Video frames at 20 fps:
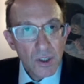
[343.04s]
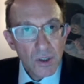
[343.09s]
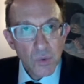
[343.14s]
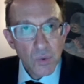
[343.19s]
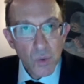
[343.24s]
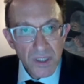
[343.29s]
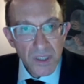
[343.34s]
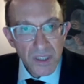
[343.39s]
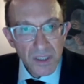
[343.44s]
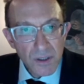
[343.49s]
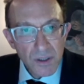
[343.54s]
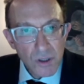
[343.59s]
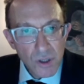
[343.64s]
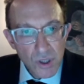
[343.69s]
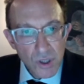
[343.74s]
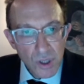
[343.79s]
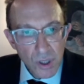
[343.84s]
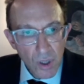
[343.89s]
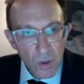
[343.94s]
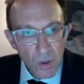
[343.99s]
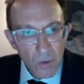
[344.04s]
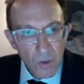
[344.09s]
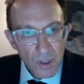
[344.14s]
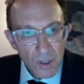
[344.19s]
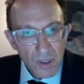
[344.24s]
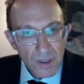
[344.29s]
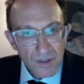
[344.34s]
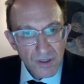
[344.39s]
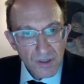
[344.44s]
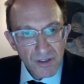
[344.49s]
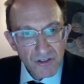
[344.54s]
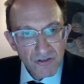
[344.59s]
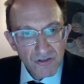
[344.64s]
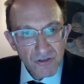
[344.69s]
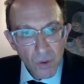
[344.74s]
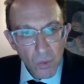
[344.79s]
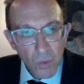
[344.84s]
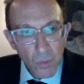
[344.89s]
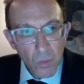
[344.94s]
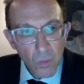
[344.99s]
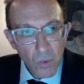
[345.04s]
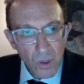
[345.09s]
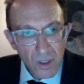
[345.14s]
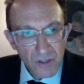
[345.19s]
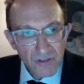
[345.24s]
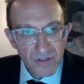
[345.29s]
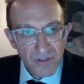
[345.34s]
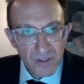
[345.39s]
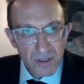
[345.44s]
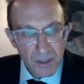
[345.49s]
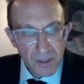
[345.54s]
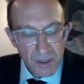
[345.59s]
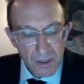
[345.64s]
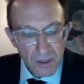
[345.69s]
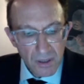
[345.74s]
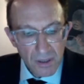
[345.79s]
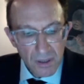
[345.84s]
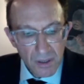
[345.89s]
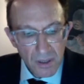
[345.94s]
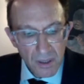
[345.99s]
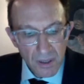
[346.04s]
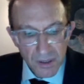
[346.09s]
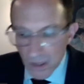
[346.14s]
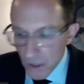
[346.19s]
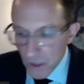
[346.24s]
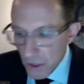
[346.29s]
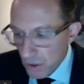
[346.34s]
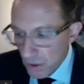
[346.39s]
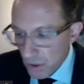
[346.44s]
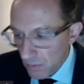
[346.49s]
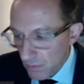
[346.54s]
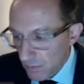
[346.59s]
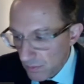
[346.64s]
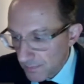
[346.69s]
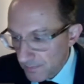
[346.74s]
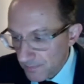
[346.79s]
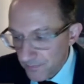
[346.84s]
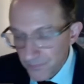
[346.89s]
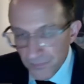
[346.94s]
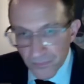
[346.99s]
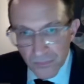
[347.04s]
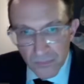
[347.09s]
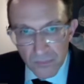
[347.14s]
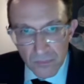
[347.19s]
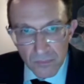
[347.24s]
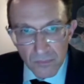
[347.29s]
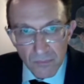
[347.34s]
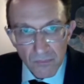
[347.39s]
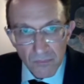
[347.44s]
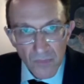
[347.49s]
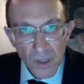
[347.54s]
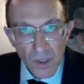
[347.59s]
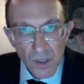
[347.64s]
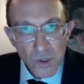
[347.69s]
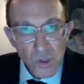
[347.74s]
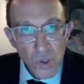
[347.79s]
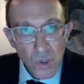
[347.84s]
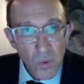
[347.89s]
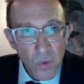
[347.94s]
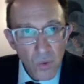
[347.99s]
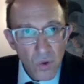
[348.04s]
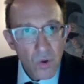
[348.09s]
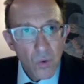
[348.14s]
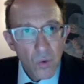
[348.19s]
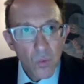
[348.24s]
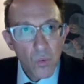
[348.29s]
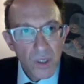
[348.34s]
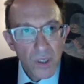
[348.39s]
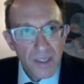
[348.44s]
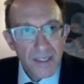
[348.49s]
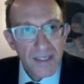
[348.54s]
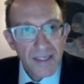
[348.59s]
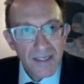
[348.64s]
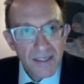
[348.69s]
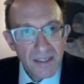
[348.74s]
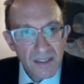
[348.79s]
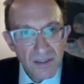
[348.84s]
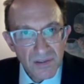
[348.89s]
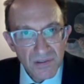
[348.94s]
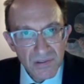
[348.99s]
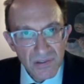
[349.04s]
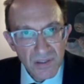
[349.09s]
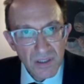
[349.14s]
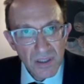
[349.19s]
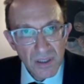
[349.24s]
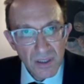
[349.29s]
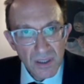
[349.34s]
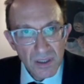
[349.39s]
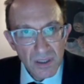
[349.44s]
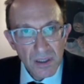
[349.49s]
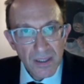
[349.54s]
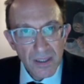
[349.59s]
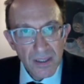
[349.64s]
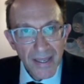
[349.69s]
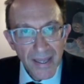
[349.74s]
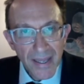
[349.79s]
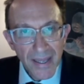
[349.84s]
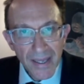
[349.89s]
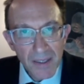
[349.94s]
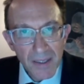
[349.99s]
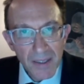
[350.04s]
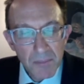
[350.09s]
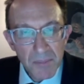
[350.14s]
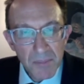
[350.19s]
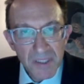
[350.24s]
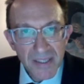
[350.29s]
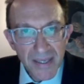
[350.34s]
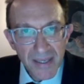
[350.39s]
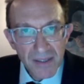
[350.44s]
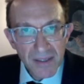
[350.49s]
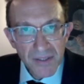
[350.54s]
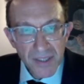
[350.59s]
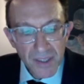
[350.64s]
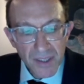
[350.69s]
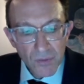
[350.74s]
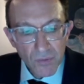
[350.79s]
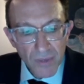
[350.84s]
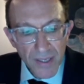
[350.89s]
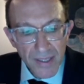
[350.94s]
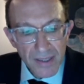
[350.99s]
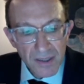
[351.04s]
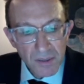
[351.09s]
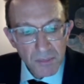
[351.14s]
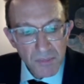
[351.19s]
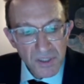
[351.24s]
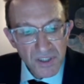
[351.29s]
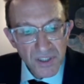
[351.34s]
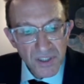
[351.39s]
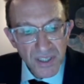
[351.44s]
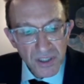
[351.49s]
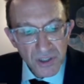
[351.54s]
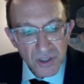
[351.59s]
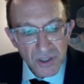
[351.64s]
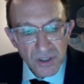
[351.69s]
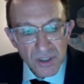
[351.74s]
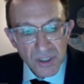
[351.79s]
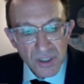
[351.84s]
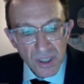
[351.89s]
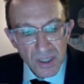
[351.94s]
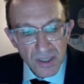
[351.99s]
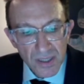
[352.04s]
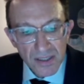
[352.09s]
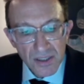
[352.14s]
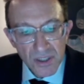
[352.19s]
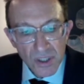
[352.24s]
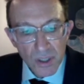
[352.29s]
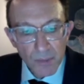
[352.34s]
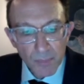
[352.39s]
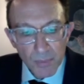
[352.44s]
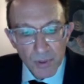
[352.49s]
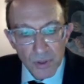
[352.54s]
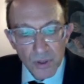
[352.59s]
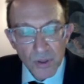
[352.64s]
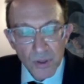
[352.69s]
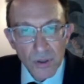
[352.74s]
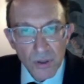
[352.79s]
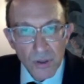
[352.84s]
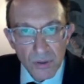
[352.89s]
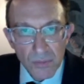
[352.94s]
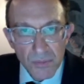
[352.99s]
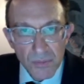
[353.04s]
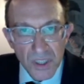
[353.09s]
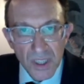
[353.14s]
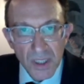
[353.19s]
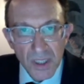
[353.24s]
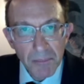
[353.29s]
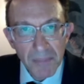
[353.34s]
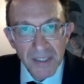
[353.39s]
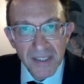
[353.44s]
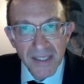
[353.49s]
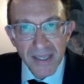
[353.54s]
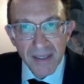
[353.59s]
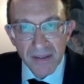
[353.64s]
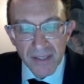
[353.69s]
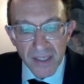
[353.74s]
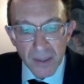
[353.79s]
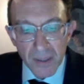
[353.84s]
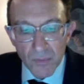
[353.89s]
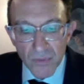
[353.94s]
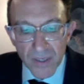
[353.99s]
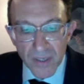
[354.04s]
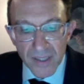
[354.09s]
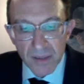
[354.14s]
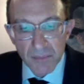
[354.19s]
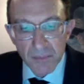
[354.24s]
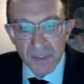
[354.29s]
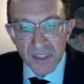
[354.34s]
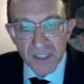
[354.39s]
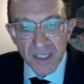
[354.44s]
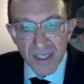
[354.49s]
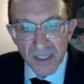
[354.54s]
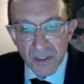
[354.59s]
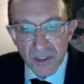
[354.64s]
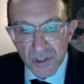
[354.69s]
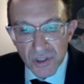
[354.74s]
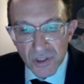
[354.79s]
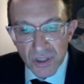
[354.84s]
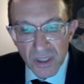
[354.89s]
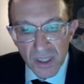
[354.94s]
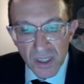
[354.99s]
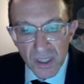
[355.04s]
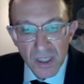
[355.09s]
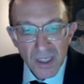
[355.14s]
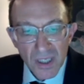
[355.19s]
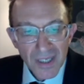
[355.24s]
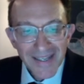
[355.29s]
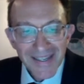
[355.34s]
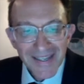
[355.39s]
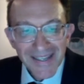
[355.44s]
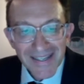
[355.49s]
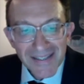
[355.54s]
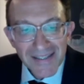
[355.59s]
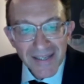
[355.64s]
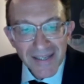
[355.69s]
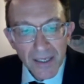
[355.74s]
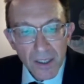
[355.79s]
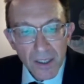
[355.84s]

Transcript: 20 years ago, this wasn't an issue. So what is a Mendelian randomization study? In simple terms, Mendelian randomization is